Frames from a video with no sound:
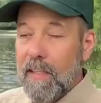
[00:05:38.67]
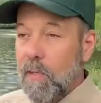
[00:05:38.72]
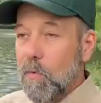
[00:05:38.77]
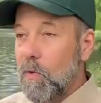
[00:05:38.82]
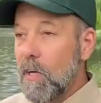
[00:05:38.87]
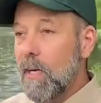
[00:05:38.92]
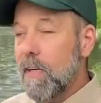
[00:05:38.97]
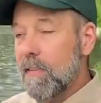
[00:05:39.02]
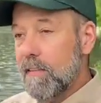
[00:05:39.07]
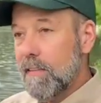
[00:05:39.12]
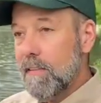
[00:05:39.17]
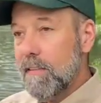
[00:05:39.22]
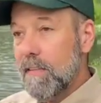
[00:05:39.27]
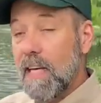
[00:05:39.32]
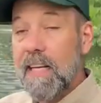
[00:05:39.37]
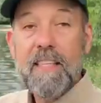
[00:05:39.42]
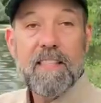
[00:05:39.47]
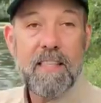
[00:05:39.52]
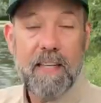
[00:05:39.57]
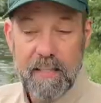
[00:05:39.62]
Well,
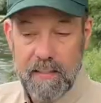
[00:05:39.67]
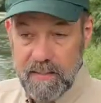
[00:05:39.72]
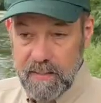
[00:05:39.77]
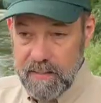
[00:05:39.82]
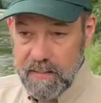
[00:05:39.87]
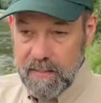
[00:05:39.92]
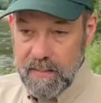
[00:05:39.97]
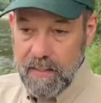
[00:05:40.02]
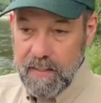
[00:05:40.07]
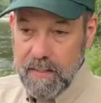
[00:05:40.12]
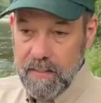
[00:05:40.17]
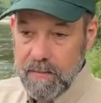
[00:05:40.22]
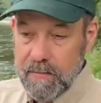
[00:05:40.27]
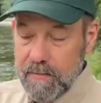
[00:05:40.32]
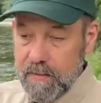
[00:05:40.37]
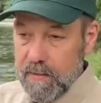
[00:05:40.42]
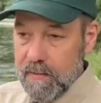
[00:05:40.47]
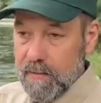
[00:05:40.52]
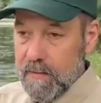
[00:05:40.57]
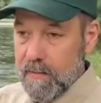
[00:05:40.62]
like I said, the
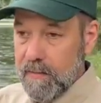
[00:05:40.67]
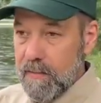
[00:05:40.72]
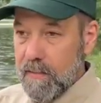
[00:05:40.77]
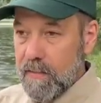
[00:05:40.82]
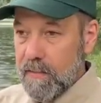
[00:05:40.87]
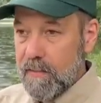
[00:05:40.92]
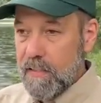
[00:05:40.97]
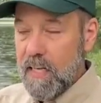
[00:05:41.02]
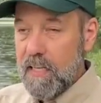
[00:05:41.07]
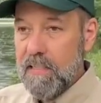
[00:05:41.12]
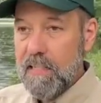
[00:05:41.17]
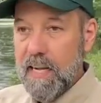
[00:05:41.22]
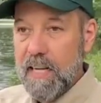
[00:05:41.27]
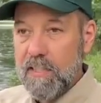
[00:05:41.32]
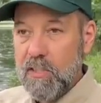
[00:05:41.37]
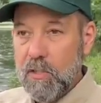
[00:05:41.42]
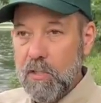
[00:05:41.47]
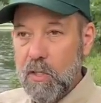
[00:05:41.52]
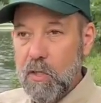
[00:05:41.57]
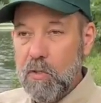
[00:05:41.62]
uh,
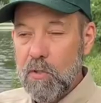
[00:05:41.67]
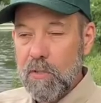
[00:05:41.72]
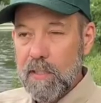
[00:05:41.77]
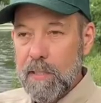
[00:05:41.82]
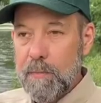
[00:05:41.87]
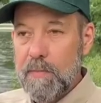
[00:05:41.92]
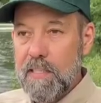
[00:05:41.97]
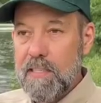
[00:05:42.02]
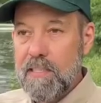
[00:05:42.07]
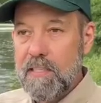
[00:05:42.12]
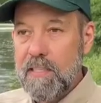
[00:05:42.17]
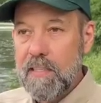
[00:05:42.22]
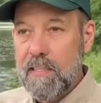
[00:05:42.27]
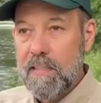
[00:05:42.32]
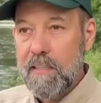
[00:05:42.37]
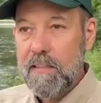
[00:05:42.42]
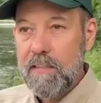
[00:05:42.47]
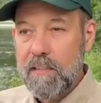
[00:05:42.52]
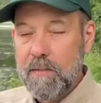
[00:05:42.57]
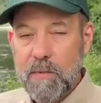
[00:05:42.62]
contact your local
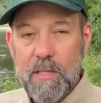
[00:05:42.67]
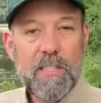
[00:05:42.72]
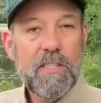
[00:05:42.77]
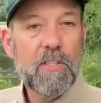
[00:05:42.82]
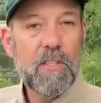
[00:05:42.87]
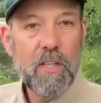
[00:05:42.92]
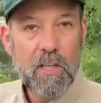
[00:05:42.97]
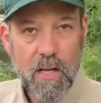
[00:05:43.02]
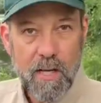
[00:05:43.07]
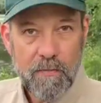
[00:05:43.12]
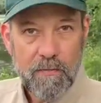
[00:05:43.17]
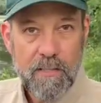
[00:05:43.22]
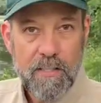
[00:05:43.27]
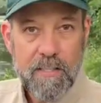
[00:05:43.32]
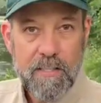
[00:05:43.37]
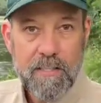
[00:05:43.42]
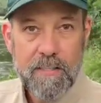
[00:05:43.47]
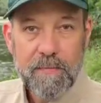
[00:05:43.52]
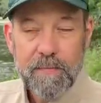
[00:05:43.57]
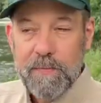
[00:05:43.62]
MDC regional
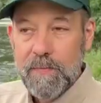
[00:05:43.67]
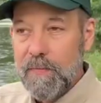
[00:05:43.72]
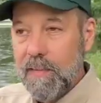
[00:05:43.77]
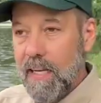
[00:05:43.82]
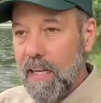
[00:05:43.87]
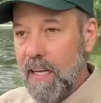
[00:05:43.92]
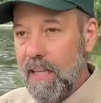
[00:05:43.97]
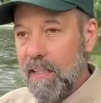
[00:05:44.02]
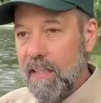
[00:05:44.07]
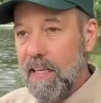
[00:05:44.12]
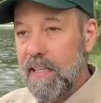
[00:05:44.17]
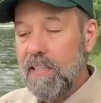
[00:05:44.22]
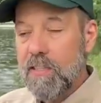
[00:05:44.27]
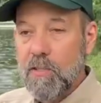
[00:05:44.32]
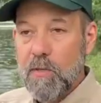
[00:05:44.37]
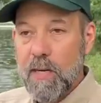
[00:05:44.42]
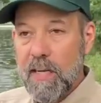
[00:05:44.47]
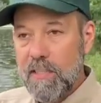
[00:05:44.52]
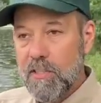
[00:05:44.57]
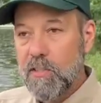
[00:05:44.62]
office, and they can
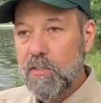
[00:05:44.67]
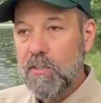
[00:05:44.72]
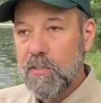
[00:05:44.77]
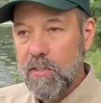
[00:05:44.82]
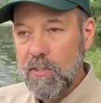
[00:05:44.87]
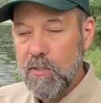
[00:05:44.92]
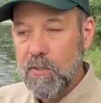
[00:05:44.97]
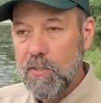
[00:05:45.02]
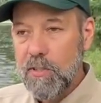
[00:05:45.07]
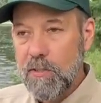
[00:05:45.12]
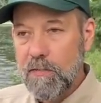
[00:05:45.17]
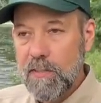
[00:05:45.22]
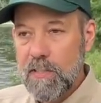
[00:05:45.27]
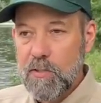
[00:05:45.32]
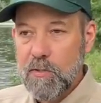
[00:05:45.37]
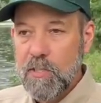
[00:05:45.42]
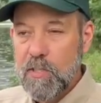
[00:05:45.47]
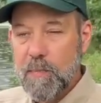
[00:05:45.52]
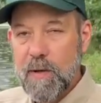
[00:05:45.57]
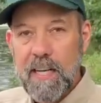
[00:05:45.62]
direct you to who your
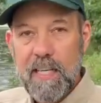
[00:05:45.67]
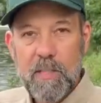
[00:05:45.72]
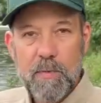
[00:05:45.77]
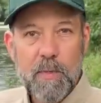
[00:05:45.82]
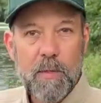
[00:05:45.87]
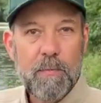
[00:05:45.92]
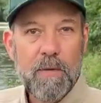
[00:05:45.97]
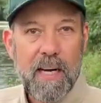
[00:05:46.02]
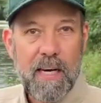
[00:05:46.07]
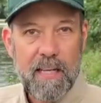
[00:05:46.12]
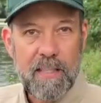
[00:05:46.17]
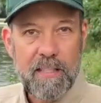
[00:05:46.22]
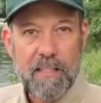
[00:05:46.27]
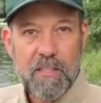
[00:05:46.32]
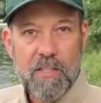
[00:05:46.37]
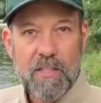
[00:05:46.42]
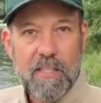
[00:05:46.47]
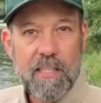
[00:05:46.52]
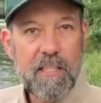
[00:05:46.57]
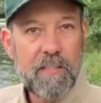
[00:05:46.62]
fisheries management
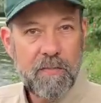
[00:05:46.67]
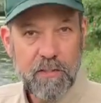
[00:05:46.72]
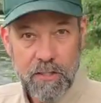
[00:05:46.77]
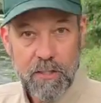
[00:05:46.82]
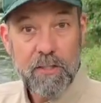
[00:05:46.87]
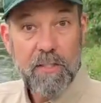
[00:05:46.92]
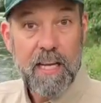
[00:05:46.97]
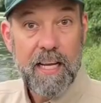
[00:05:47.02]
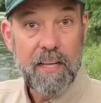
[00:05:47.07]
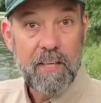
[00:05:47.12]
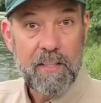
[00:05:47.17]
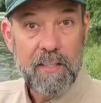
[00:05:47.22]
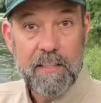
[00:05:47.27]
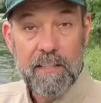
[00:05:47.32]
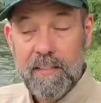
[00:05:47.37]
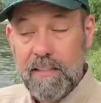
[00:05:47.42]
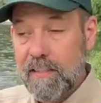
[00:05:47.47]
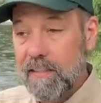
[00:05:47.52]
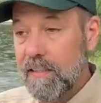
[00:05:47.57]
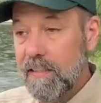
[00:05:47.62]
biologist is for your
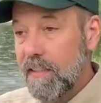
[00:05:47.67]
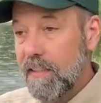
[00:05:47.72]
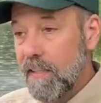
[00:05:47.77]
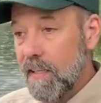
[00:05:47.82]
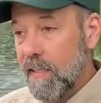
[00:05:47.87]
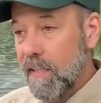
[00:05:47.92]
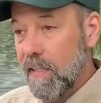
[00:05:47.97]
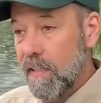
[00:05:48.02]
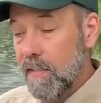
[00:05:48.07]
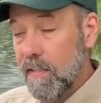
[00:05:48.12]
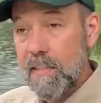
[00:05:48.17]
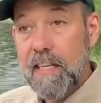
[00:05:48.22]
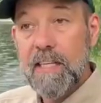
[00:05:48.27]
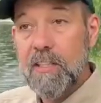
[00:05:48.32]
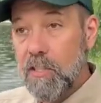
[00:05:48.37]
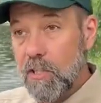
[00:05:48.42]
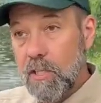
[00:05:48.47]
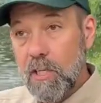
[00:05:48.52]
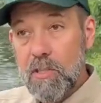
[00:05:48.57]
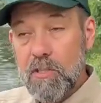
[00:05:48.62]
county. Uh, again,
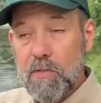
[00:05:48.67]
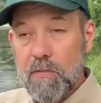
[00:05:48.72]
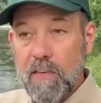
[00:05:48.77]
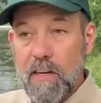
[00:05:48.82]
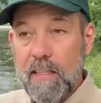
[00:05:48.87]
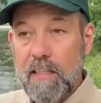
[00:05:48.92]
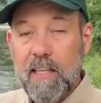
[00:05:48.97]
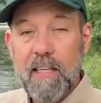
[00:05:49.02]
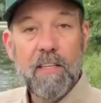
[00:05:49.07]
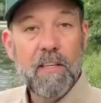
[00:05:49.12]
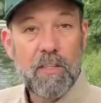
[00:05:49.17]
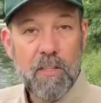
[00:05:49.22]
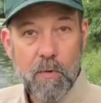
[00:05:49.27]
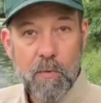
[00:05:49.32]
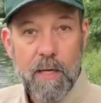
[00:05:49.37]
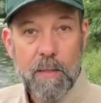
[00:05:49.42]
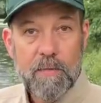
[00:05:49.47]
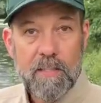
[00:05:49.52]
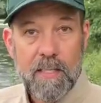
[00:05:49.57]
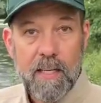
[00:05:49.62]
you can also find that on our
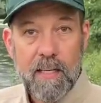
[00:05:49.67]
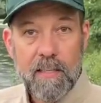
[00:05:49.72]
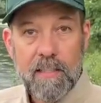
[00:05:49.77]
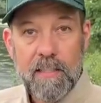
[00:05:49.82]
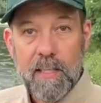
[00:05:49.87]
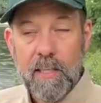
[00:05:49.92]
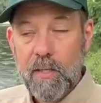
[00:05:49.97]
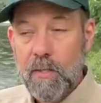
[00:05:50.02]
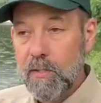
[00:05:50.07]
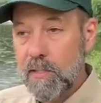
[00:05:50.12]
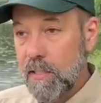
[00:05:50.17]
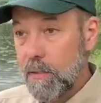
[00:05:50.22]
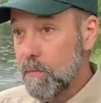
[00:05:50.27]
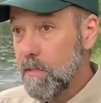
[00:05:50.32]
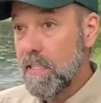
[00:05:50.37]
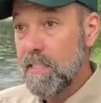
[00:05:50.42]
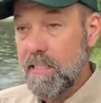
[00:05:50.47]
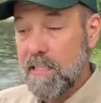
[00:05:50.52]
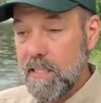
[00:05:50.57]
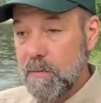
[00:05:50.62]
website, you know, at
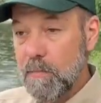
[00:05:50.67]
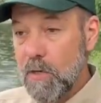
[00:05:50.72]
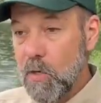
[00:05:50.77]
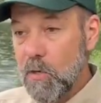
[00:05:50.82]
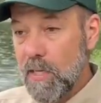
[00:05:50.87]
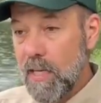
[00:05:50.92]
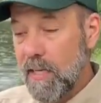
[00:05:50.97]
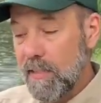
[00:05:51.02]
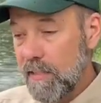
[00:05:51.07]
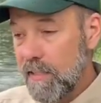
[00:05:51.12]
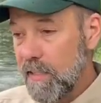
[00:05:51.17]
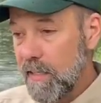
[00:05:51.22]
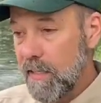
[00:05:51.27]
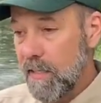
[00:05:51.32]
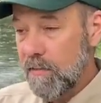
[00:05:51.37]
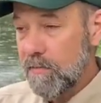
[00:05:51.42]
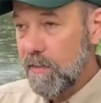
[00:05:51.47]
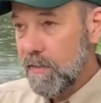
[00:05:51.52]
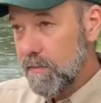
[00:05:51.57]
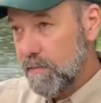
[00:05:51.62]

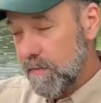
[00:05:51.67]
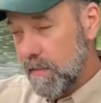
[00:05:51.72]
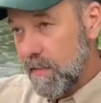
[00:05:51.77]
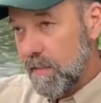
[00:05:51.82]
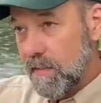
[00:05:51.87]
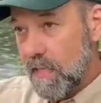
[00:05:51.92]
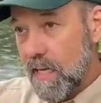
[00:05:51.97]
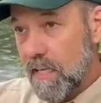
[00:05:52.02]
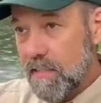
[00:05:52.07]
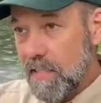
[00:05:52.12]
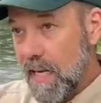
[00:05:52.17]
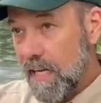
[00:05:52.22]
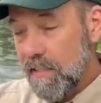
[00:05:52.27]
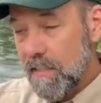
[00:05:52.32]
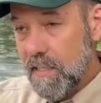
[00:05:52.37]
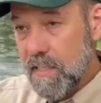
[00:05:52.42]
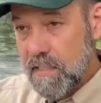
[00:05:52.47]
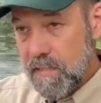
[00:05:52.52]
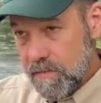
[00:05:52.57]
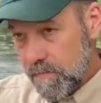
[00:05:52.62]
mdc.mo.gov, and contact
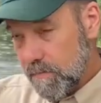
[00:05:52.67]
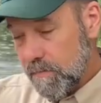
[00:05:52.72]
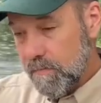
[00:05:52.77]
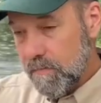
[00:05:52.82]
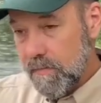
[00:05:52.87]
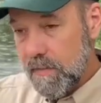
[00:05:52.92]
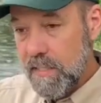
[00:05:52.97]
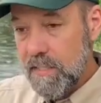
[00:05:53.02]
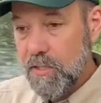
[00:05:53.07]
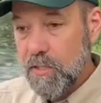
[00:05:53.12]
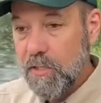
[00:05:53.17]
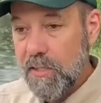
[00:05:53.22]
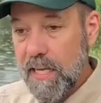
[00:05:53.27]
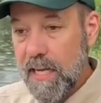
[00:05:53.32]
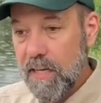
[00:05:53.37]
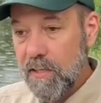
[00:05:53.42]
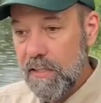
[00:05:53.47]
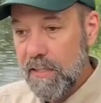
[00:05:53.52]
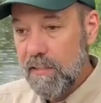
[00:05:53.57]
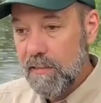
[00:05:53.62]
us. Hit your
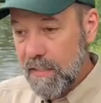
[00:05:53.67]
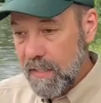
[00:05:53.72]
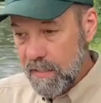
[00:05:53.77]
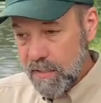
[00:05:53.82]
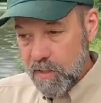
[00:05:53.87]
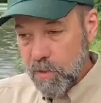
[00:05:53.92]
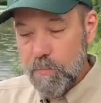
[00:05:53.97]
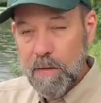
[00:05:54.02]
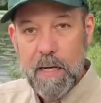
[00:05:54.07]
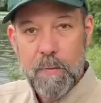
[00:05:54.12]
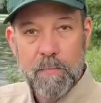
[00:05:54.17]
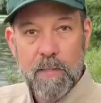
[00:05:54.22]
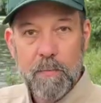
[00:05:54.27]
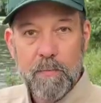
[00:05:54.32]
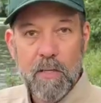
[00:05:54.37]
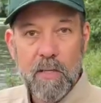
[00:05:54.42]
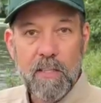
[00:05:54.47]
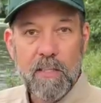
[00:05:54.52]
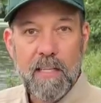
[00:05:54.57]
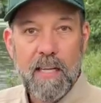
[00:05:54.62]
county, and it'll pop
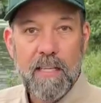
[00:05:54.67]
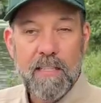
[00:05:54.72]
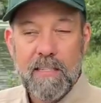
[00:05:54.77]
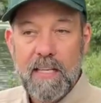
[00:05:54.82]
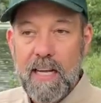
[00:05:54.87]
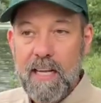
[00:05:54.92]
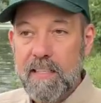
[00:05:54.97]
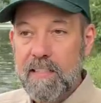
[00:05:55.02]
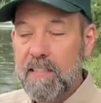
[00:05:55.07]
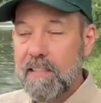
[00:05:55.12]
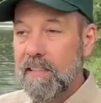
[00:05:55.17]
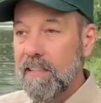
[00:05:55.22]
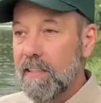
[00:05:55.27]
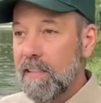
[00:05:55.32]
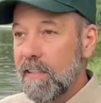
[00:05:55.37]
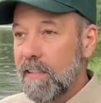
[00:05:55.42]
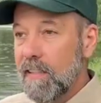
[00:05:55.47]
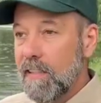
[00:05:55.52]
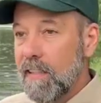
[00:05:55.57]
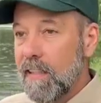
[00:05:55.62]
up all the contacts.
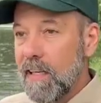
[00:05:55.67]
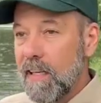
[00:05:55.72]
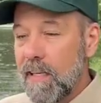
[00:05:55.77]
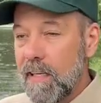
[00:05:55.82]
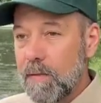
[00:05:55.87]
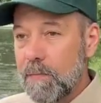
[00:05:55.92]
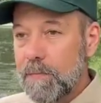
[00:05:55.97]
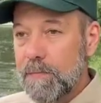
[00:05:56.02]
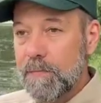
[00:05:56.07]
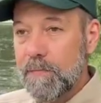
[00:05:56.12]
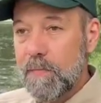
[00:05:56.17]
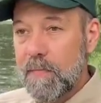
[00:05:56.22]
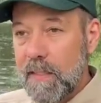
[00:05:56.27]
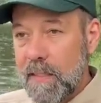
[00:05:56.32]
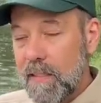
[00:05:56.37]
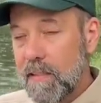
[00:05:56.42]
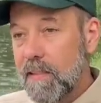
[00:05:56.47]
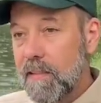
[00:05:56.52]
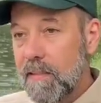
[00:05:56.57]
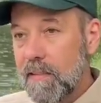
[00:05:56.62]
Uh,
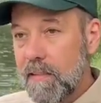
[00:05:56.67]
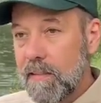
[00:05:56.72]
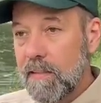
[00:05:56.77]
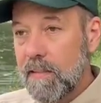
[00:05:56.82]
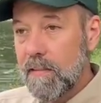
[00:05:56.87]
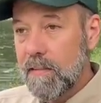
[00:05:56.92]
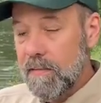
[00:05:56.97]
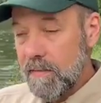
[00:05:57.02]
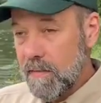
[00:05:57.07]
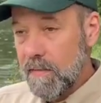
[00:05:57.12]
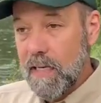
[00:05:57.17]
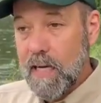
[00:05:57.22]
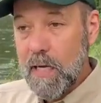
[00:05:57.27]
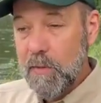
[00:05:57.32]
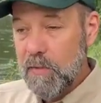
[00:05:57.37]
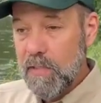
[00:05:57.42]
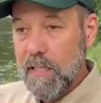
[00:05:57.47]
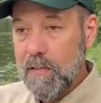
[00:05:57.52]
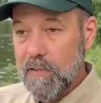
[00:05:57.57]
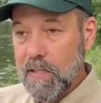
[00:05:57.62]
I
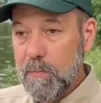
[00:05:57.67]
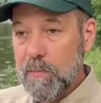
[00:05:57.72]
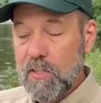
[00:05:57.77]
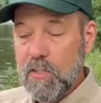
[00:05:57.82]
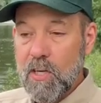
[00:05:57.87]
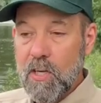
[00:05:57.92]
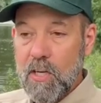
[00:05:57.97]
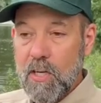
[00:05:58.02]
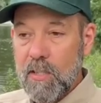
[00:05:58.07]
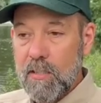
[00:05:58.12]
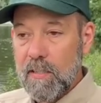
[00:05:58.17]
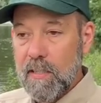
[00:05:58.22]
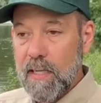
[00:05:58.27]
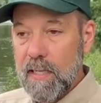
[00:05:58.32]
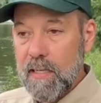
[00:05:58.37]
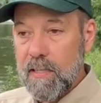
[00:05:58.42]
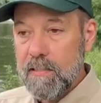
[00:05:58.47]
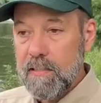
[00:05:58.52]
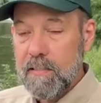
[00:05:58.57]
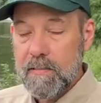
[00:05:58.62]
would give them a call
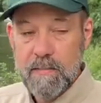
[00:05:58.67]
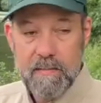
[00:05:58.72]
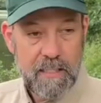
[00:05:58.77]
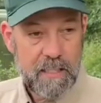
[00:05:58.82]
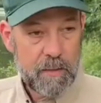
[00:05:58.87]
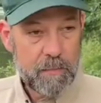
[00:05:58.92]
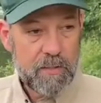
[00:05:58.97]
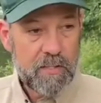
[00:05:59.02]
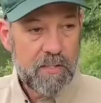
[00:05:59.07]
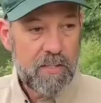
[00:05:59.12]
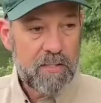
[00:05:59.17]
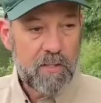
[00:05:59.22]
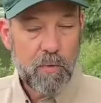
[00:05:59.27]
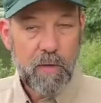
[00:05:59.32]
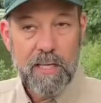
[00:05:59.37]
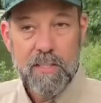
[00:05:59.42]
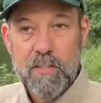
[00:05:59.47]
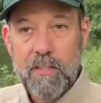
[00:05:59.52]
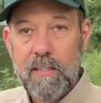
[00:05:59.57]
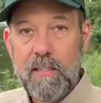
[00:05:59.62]
and tell them your
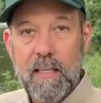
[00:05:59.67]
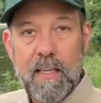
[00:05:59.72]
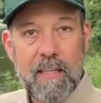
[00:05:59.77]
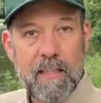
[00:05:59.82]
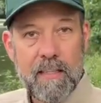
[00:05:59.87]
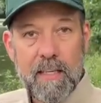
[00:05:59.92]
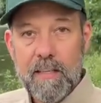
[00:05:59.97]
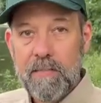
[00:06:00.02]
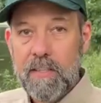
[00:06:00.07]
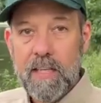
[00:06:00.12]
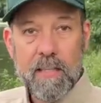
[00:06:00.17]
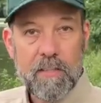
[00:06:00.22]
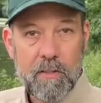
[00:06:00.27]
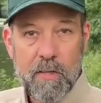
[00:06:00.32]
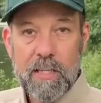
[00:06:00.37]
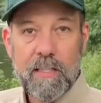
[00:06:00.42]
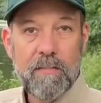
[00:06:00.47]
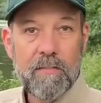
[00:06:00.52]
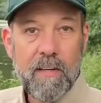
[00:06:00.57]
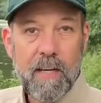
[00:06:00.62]
situation, and they've got
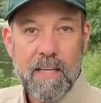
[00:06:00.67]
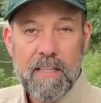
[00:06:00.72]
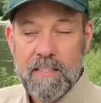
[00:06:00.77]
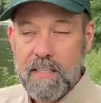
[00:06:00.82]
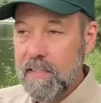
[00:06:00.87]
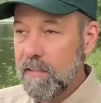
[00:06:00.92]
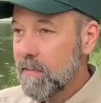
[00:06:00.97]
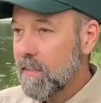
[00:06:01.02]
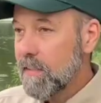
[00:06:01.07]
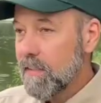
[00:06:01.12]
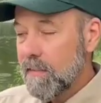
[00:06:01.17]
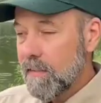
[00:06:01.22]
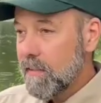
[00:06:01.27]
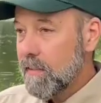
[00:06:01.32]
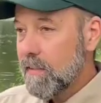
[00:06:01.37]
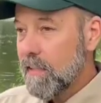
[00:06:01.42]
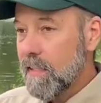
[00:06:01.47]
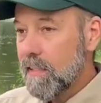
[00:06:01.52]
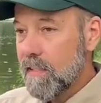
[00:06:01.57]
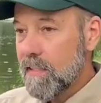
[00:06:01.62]
great advice. They
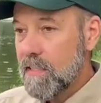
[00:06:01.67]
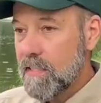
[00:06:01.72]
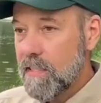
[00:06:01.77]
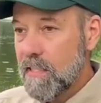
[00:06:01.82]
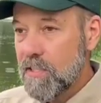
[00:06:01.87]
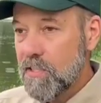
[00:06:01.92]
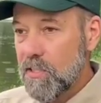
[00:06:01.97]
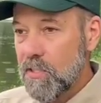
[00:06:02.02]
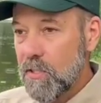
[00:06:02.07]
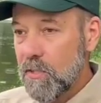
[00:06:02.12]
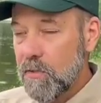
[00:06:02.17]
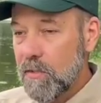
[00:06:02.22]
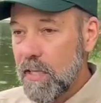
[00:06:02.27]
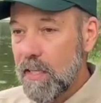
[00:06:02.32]
they can assist you.